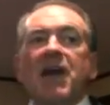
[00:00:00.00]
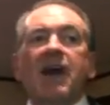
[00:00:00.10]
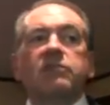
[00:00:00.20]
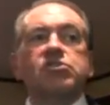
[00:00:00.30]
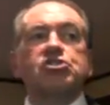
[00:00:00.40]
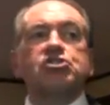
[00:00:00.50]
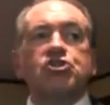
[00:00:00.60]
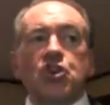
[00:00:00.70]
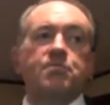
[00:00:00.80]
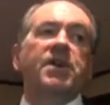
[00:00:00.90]
you how
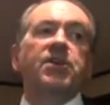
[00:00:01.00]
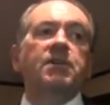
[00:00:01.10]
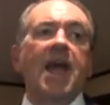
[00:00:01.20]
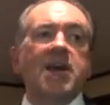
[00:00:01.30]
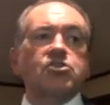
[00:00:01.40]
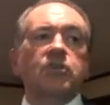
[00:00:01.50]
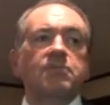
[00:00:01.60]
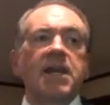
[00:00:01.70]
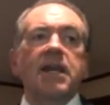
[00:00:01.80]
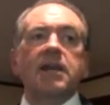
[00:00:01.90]
stupid the national
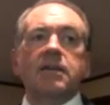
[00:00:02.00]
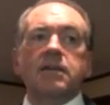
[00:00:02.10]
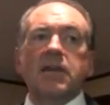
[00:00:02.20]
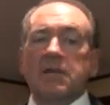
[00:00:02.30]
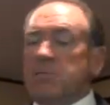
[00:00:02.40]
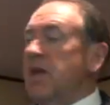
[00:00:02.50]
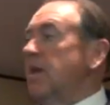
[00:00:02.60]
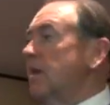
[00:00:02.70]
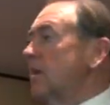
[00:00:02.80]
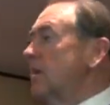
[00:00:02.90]
media can be